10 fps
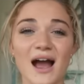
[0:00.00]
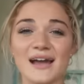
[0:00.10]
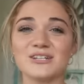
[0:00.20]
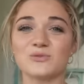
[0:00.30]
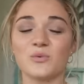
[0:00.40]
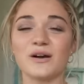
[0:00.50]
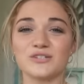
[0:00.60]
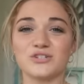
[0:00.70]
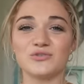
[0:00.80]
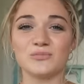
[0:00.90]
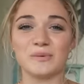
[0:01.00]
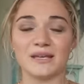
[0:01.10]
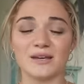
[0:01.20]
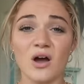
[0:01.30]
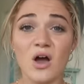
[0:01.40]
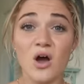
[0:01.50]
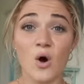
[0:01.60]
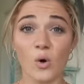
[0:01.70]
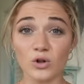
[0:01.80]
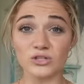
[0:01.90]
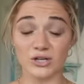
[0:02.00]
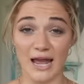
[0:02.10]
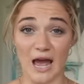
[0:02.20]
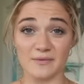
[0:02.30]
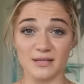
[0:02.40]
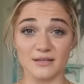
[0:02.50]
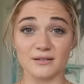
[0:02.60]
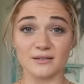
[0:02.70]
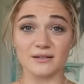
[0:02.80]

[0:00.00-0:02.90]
I just want to be older Abby